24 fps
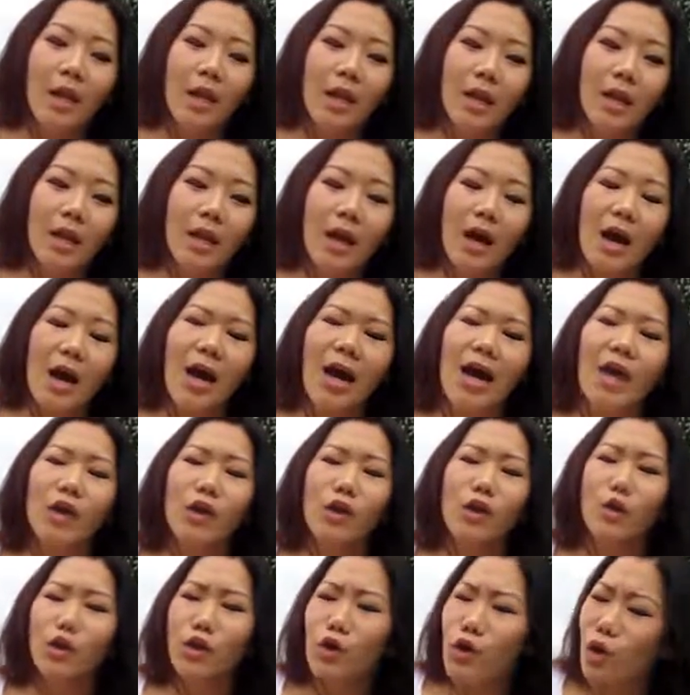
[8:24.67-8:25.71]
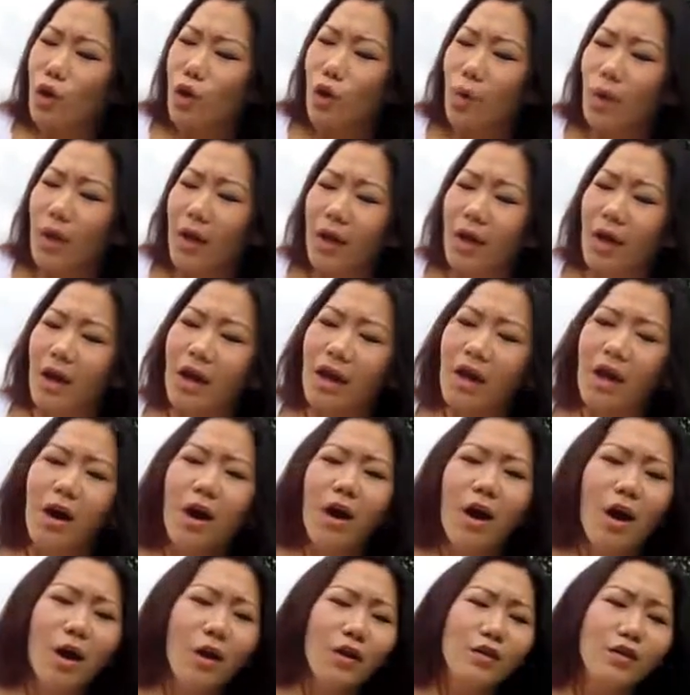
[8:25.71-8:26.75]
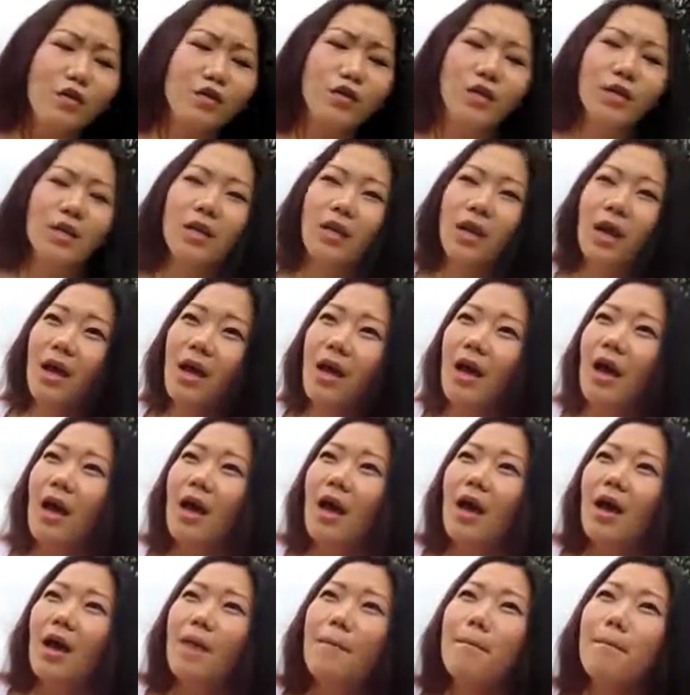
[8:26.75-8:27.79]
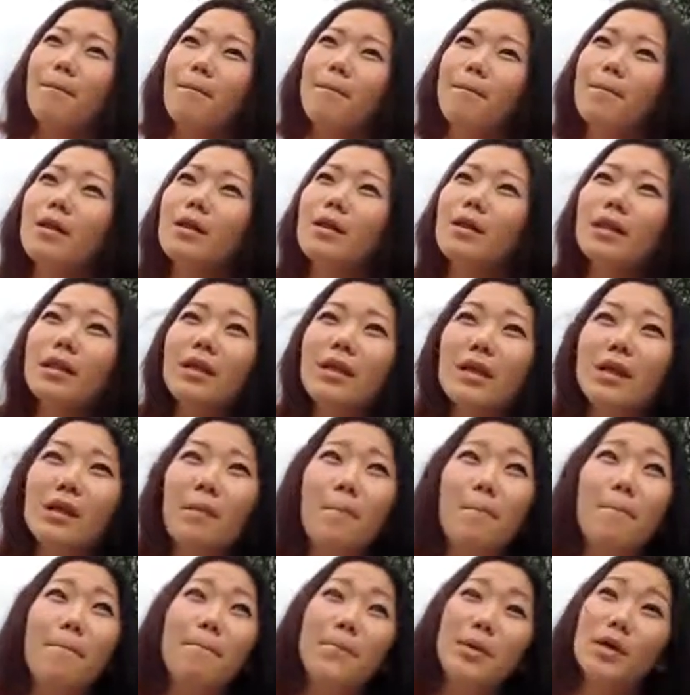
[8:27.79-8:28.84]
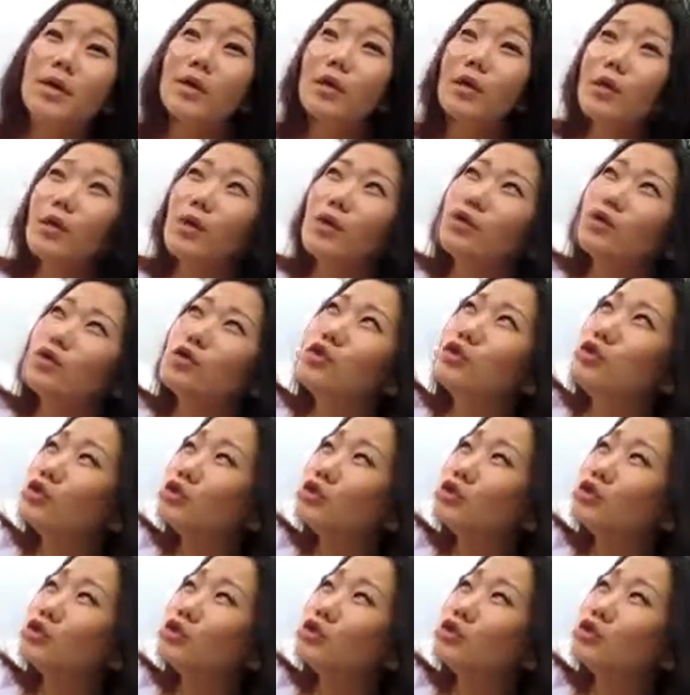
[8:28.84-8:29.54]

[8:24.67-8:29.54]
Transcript: And I know it a hundred million, billion,